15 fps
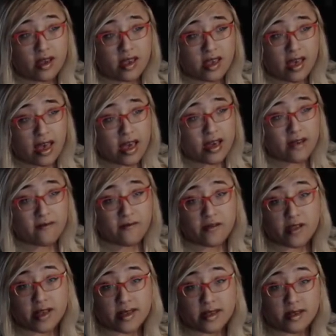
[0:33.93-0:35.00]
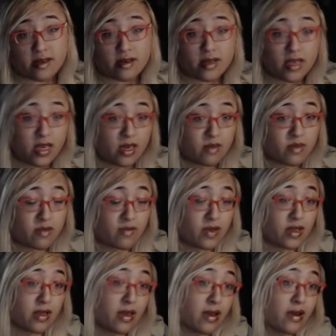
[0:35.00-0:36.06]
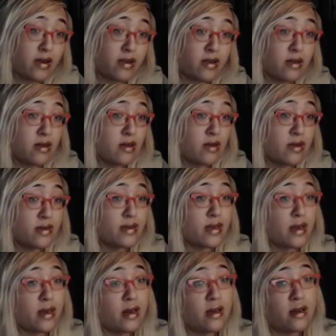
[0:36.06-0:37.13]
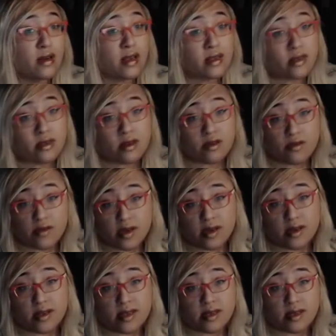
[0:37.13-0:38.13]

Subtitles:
he had full SSR teams with good characters and SSR grids,